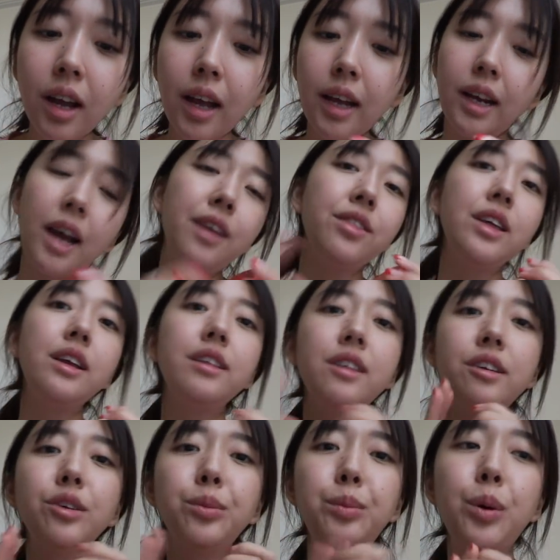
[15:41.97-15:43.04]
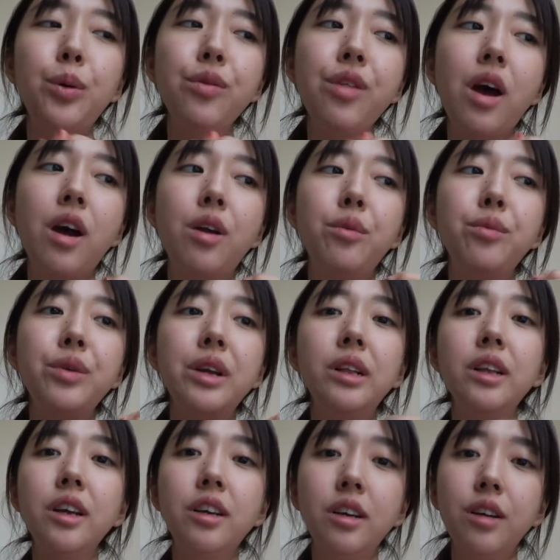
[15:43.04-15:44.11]
and I think these both are
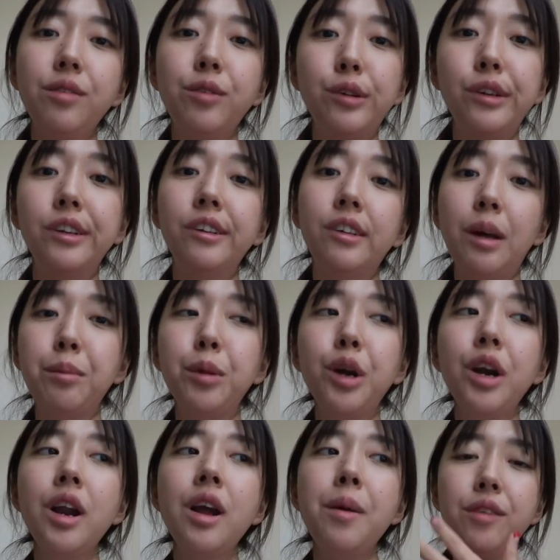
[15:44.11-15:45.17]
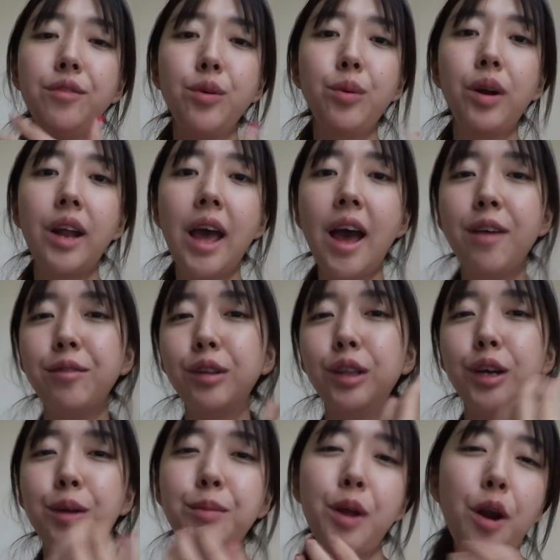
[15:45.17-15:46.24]
really good for the summer. If you want to have a
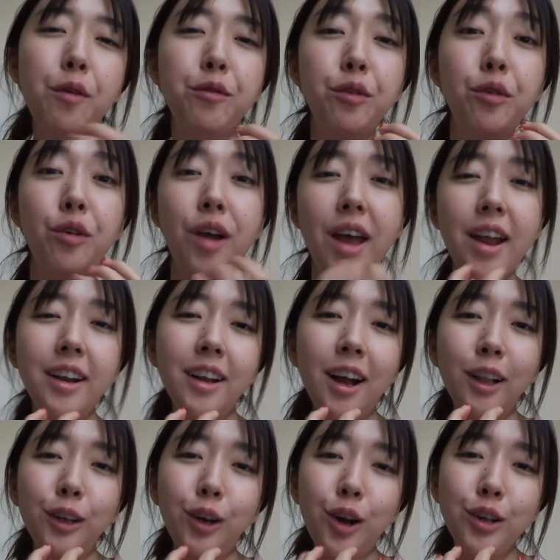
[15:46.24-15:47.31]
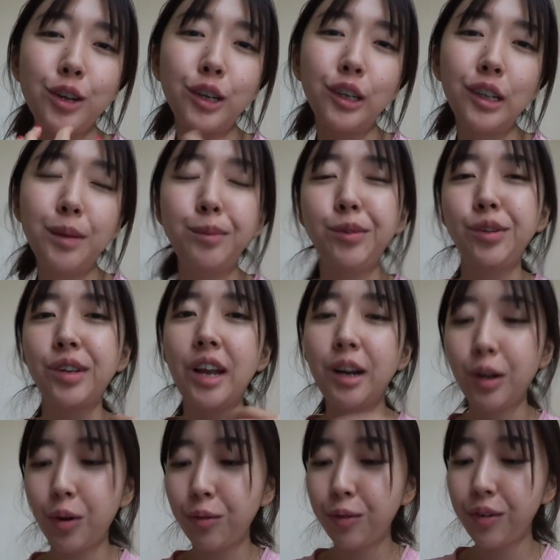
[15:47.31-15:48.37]
little bit of red color on your lips, you can
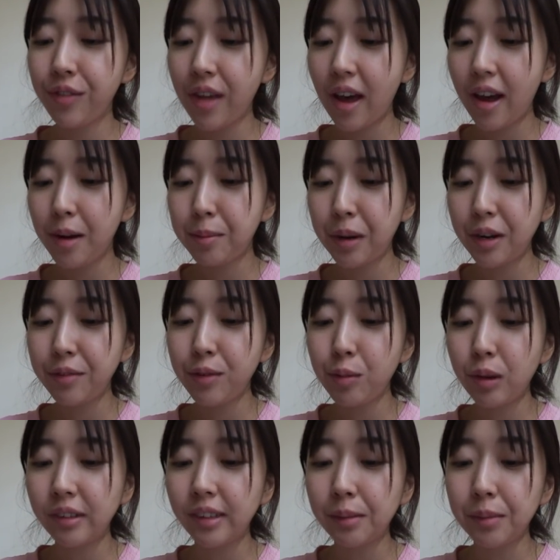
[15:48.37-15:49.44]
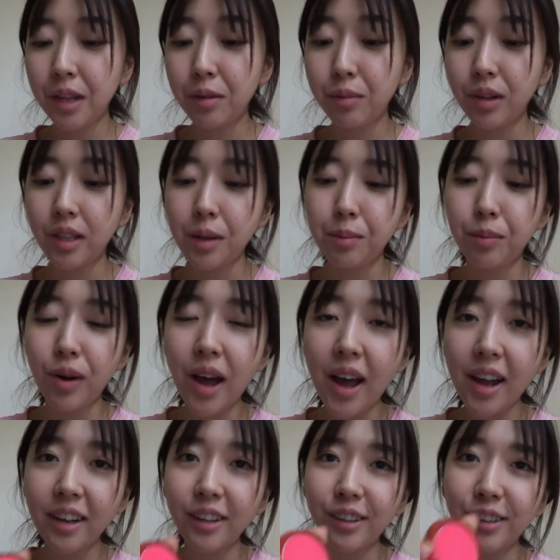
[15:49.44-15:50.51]
go for that, but if you want something really
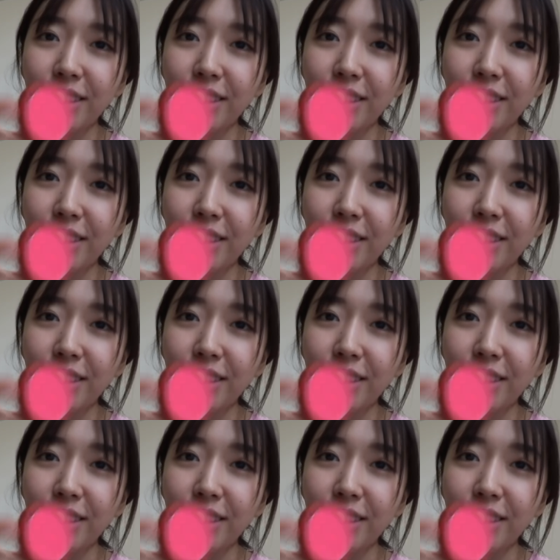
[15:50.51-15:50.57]
bright,